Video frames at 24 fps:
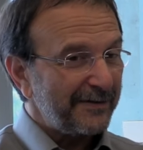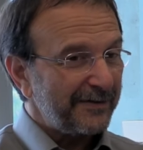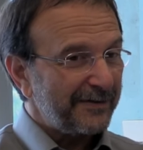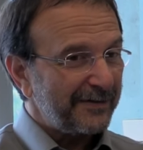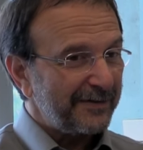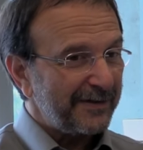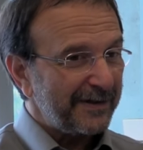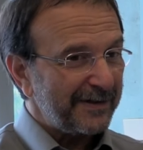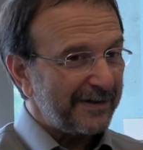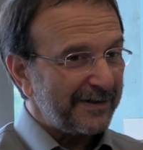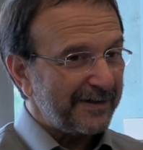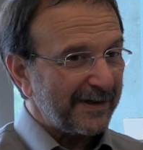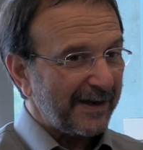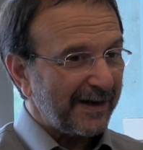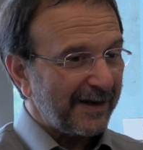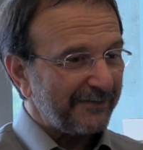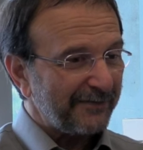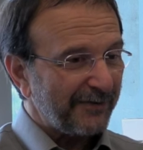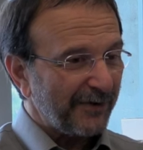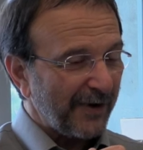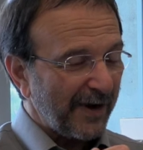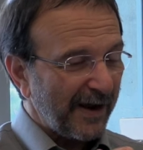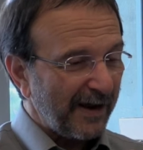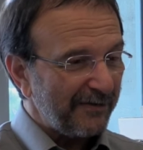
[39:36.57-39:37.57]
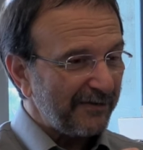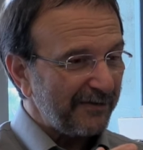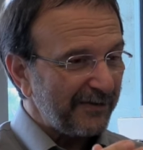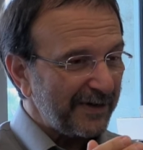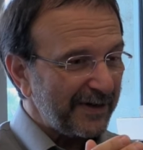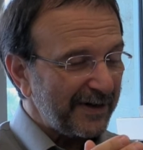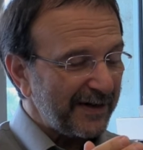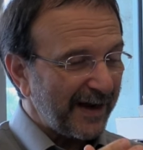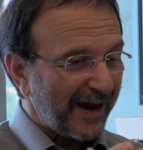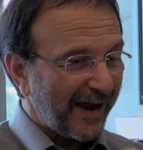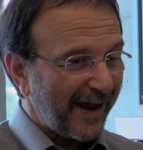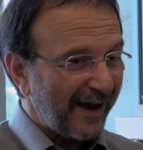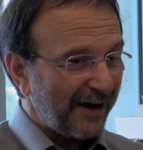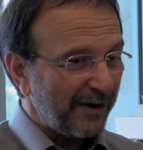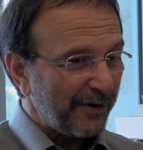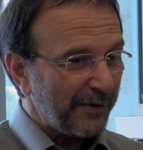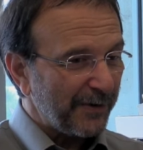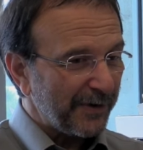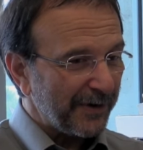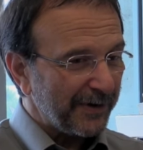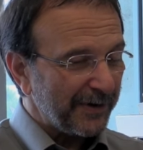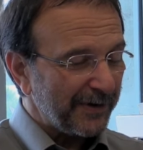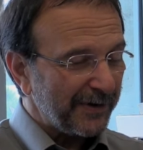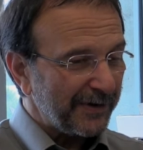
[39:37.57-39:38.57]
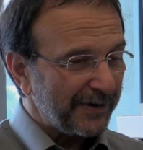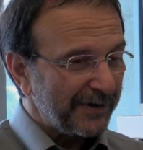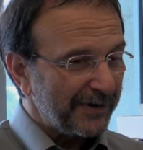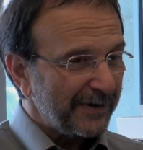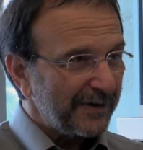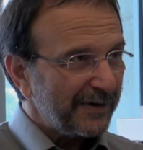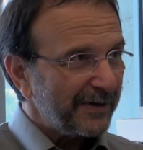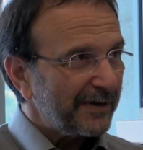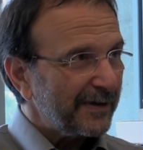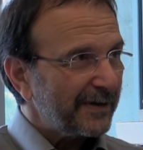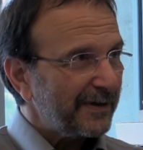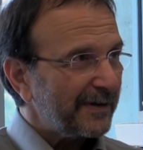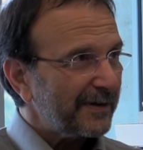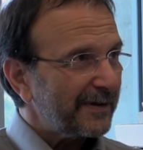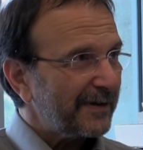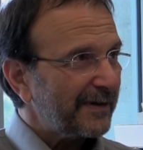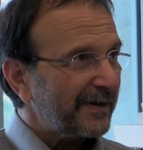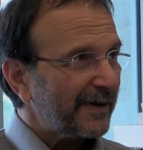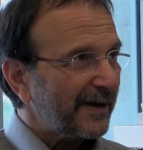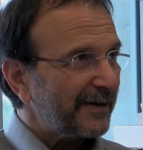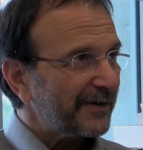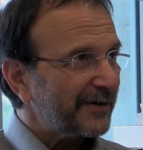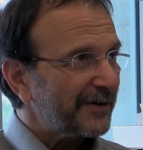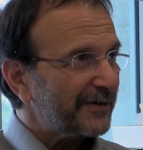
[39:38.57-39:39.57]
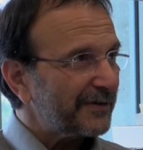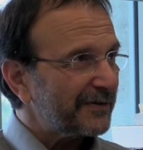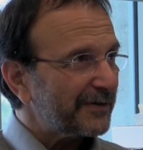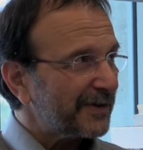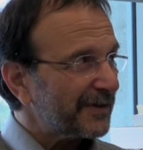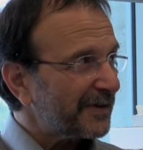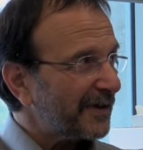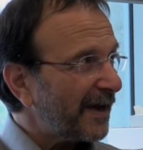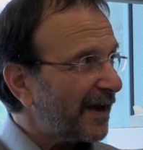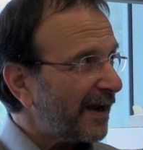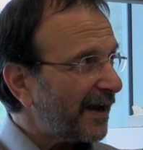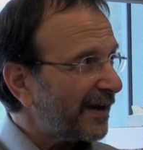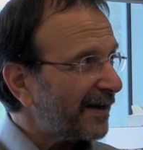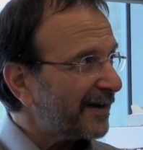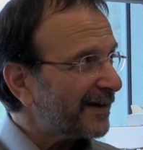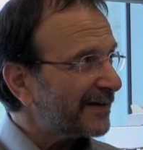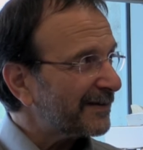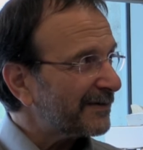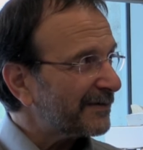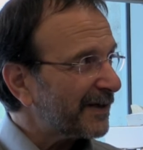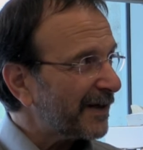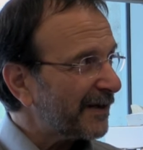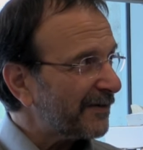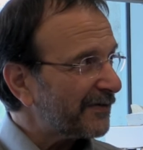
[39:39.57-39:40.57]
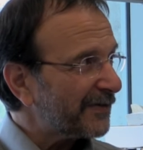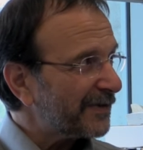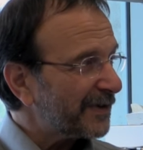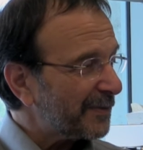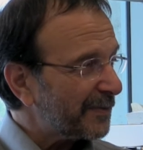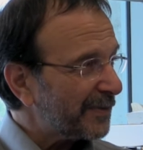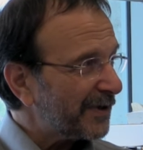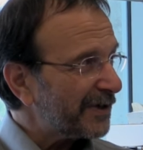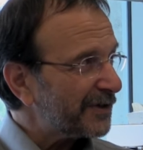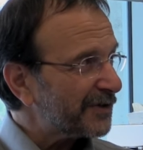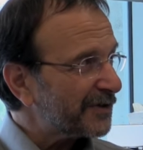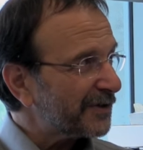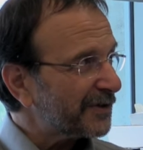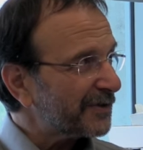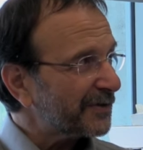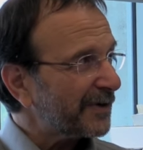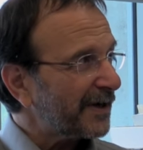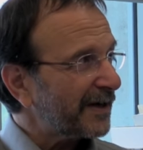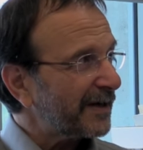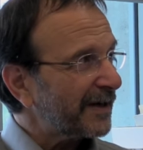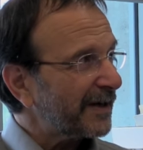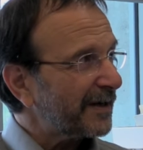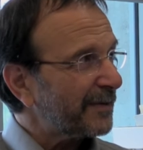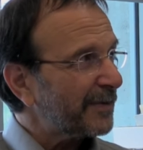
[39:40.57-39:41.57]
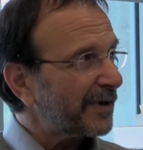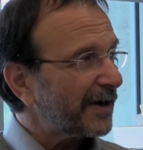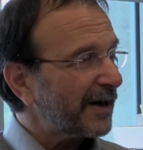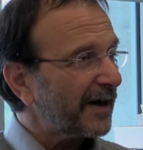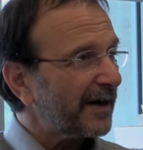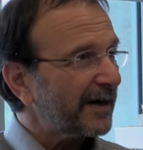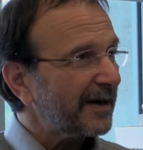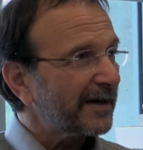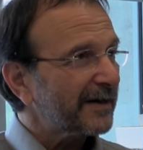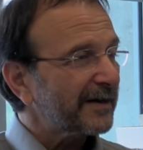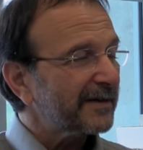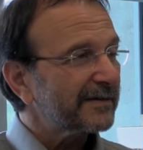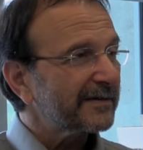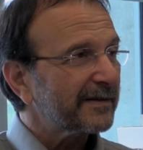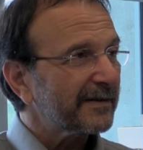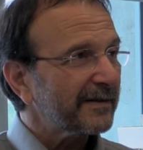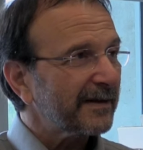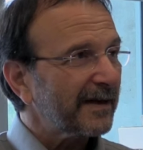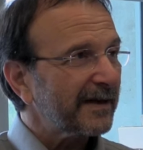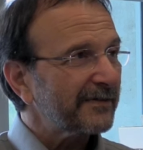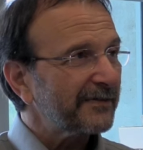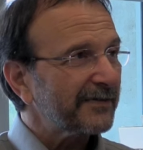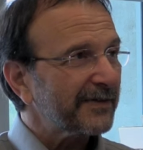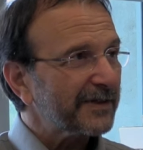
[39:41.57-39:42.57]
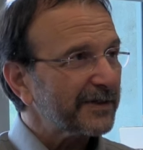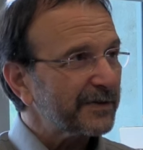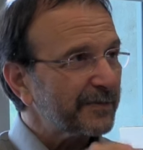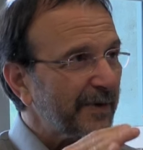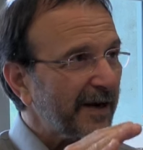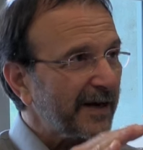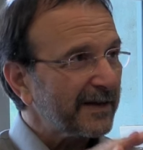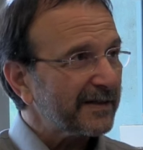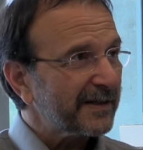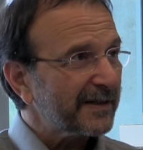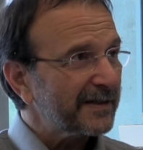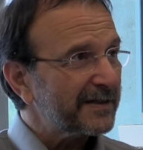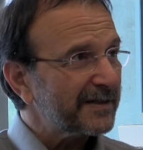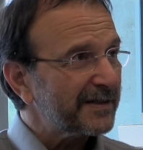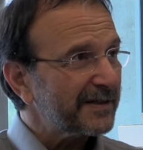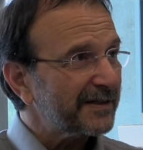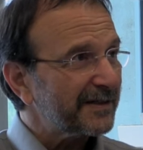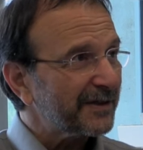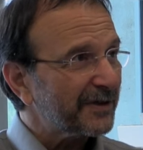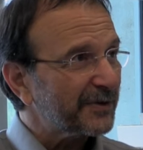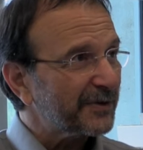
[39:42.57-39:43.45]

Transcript: She said for every hour that you delay in giving the patient the right antibiotic, the life expectancy